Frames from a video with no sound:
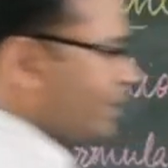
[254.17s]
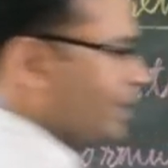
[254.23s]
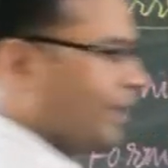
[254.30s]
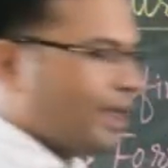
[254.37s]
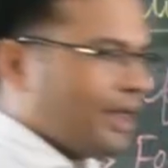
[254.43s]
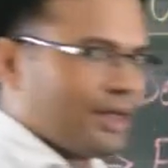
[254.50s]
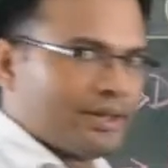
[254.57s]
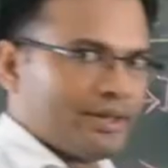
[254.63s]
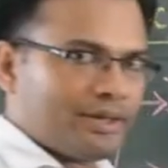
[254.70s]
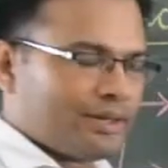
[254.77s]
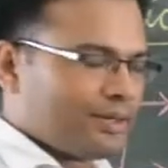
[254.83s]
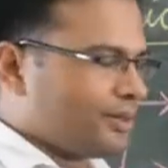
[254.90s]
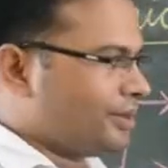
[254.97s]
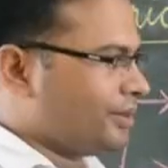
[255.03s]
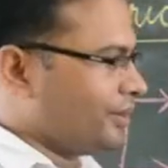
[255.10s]
is,
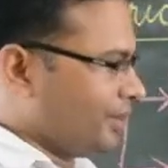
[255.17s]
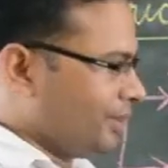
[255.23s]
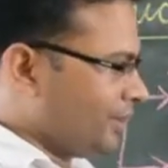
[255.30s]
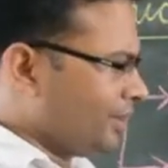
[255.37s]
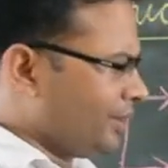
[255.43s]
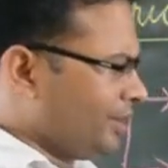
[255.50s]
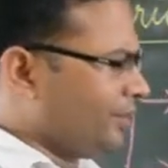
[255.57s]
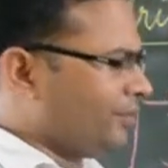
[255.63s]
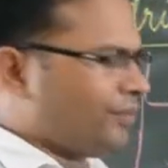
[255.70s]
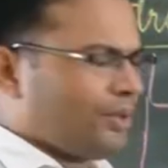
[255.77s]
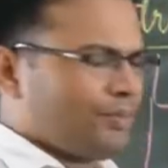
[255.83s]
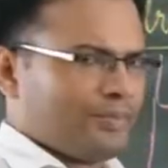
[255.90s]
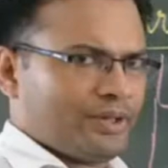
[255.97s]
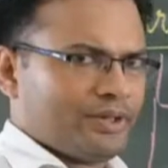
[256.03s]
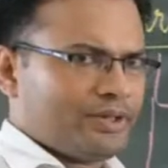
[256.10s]
from
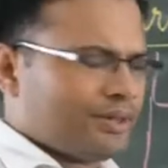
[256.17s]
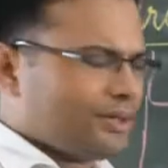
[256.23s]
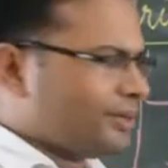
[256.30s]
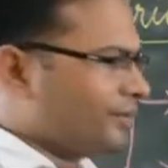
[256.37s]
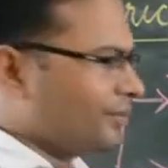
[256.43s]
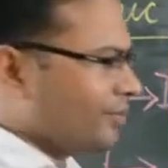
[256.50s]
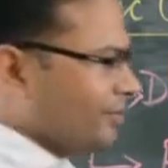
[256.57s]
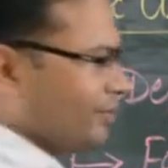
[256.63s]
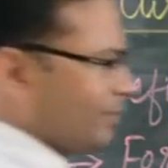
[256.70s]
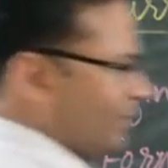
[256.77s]
this we